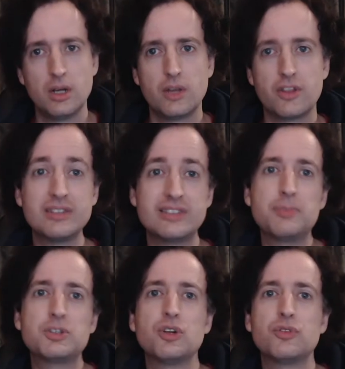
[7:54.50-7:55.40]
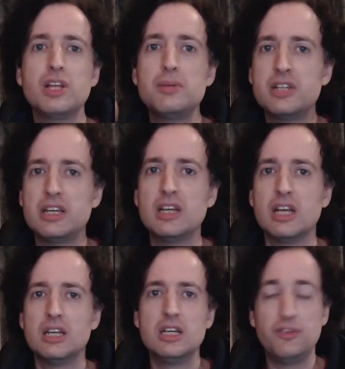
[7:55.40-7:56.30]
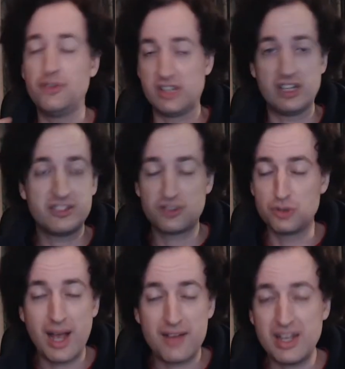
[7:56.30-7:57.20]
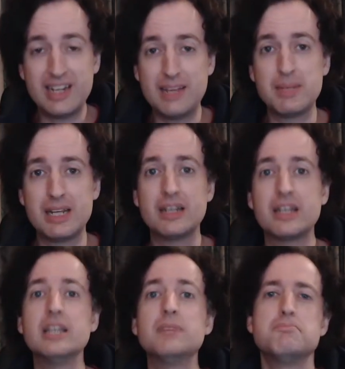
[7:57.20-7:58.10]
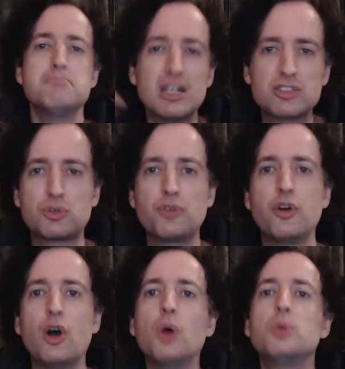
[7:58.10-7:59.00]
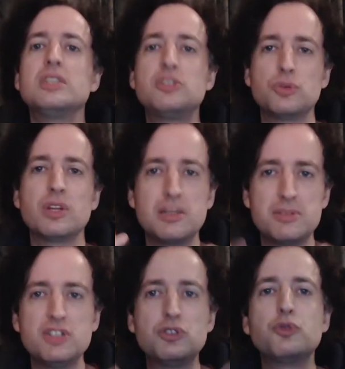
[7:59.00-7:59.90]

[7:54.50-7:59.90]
The conception of liberty, if it is to have any meaning, must refer only to the liberty to